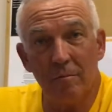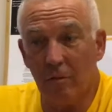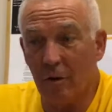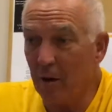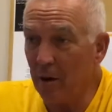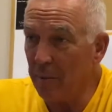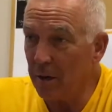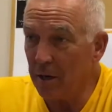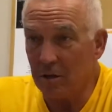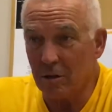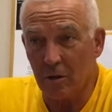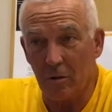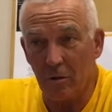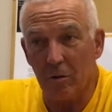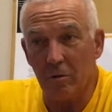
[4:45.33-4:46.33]
Very much
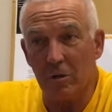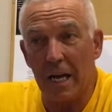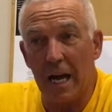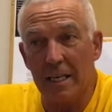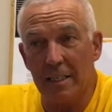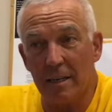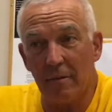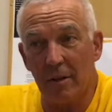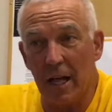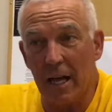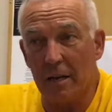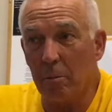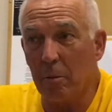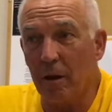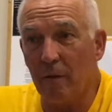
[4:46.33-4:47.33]
so. Those guys have a lot
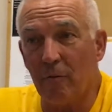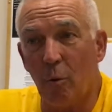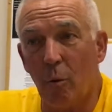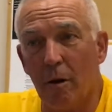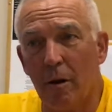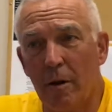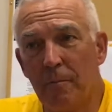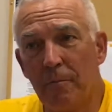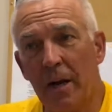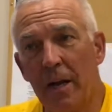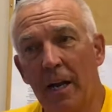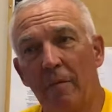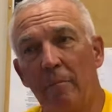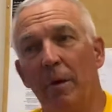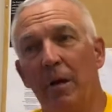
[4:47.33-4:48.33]
to play for, and
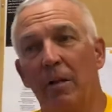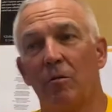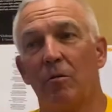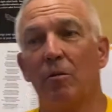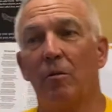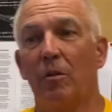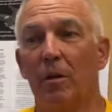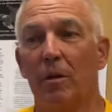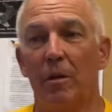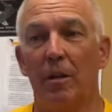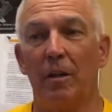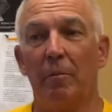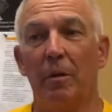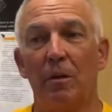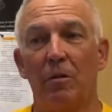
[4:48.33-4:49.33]
they've been through
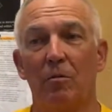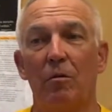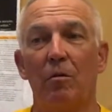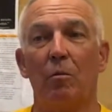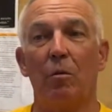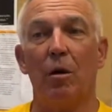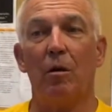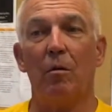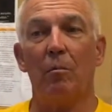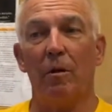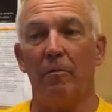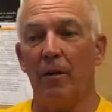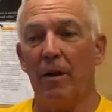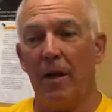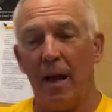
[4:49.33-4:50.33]
the realm of
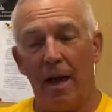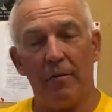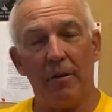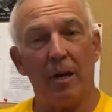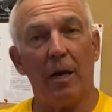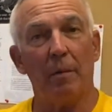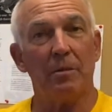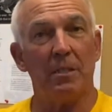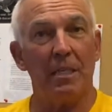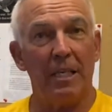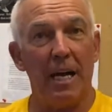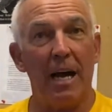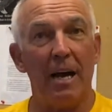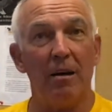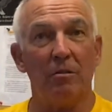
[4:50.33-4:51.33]
having the ups and
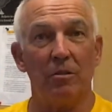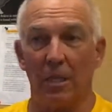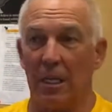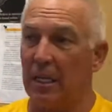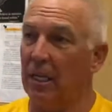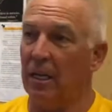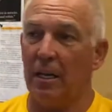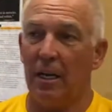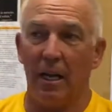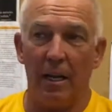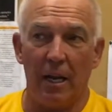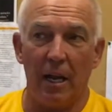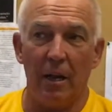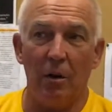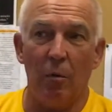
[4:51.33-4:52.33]
downs, and
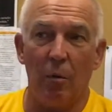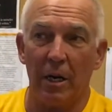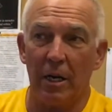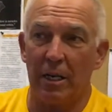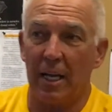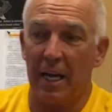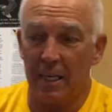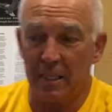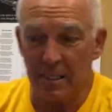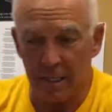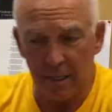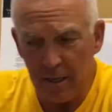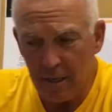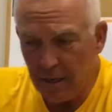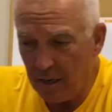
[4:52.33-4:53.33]
they know what it takes, and
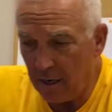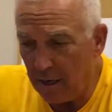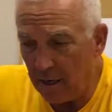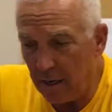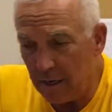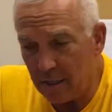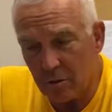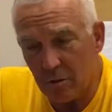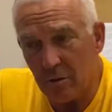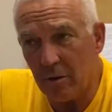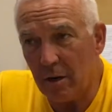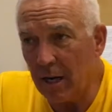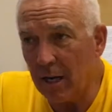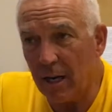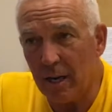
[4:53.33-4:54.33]
so
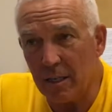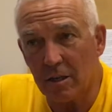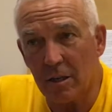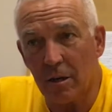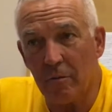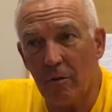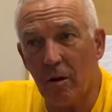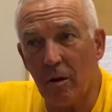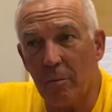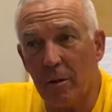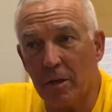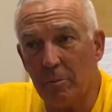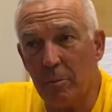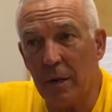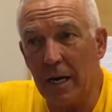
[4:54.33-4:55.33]
it's going to very
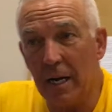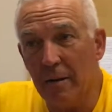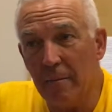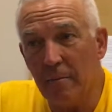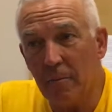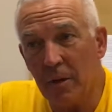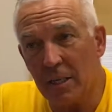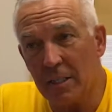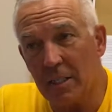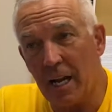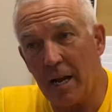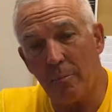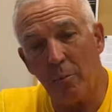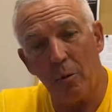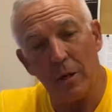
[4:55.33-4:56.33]
much be a
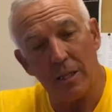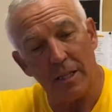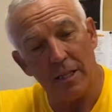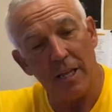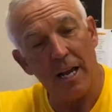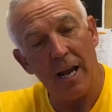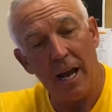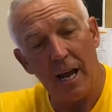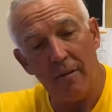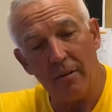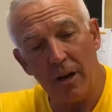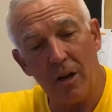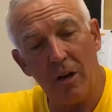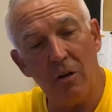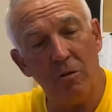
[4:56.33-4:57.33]
standpoint that they have a
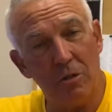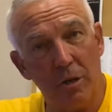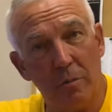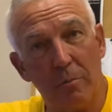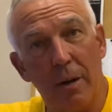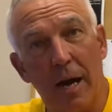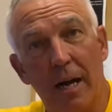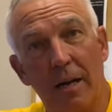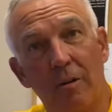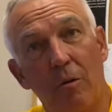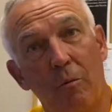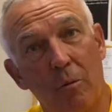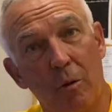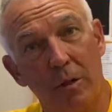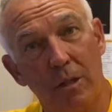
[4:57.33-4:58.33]
huge impact
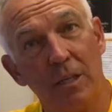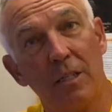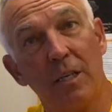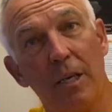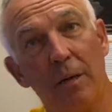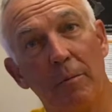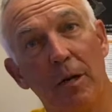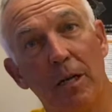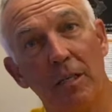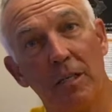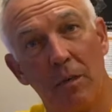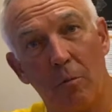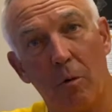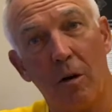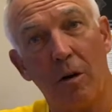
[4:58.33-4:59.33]
on what this team does
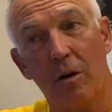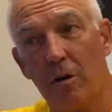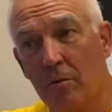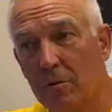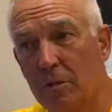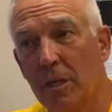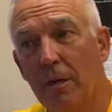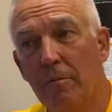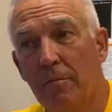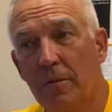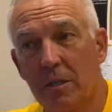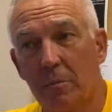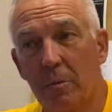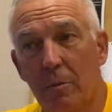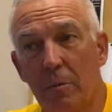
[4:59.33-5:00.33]
and where it goes,
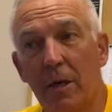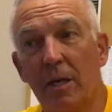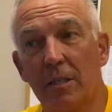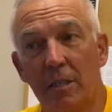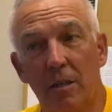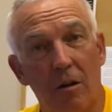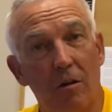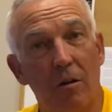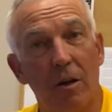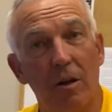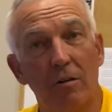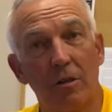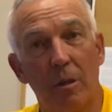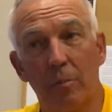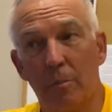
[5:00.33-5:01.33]
simply because of their
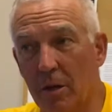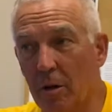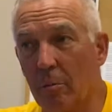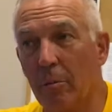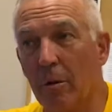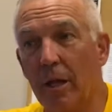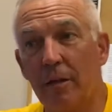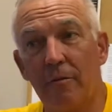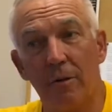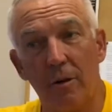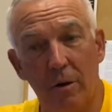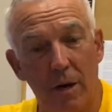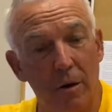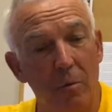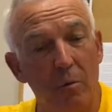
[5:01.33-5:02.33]
leadership and their belief
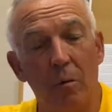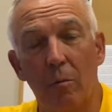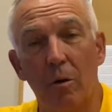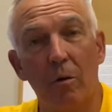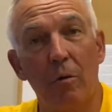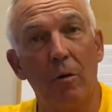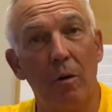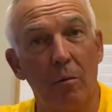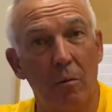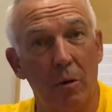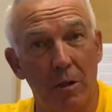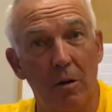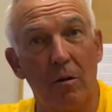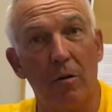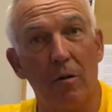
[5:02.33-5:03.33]
in what we're doing and what
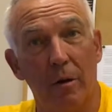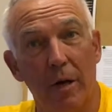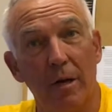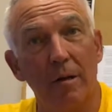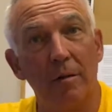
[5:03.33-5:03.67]
they're doing.